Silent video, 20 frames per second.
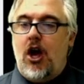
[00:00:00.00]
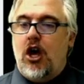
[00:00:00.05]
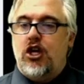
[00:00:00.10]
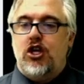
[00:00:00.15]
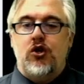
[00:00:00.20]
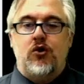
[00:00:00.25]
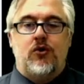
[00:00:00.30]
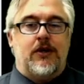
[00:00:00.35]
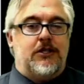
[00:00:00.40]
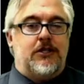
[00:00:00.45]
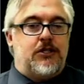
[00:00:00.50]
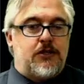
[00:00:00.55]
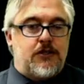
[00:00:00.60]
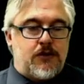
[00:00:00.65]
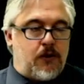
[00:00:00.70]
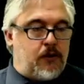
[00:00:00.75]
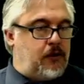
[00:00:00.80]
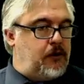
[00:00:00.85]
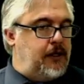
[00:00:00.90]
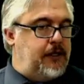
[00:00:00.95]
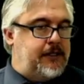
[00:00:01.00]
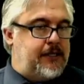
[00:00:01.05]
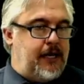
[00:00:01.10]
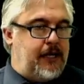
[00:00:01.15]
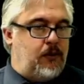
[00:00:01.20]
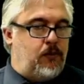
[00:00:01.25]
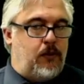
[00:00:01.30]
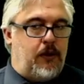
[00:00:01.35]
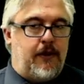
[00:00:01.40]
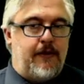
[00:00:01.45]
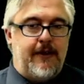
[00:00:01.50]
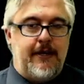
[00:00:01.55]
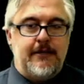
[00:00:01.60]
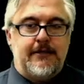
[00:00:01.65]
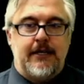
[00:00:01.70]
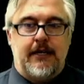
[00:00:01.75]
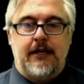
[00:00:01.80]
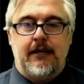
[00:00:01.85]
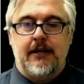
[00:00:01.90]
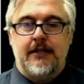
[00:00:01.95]
You could certainly take one of these
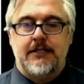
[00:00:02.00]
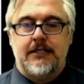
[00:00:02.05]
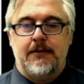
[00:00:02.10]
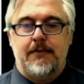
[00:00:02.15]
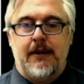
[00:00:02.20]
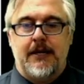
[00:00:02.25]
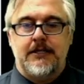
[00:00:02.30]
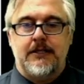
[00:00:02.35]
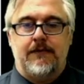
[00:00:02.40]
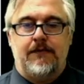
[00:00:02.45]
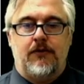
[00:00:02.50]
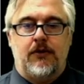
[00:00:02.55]
and customize it.